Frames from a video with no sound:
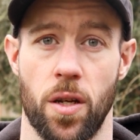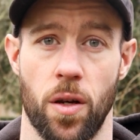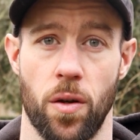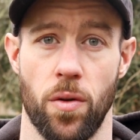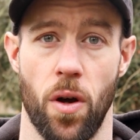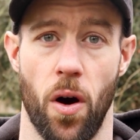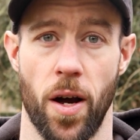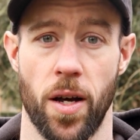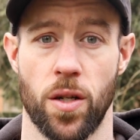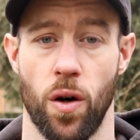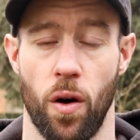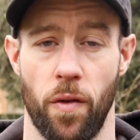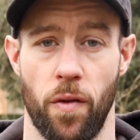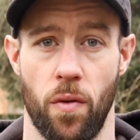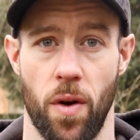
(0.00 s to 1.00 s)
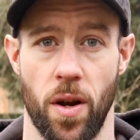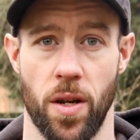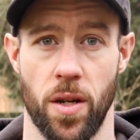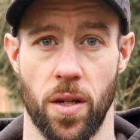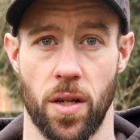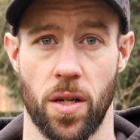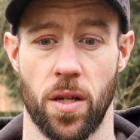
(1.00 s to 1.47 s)
to Nike's
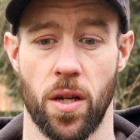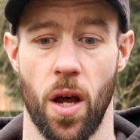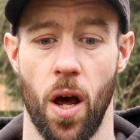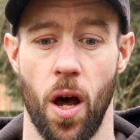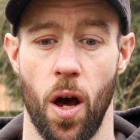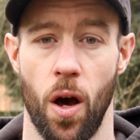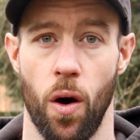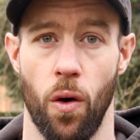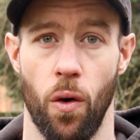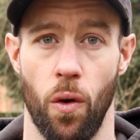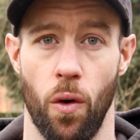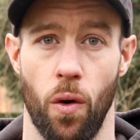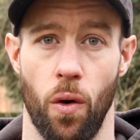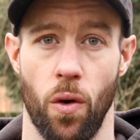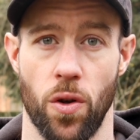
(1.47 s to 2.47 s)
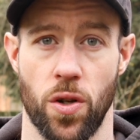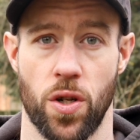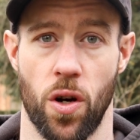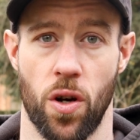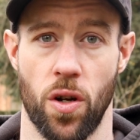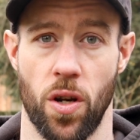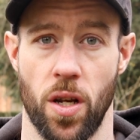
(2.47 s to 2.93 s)
offerings or
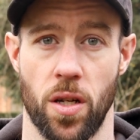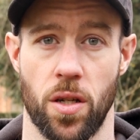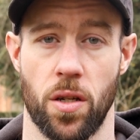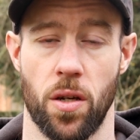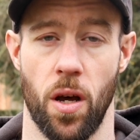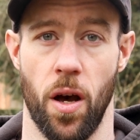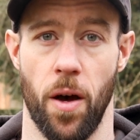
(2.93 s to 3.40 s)
Saucony's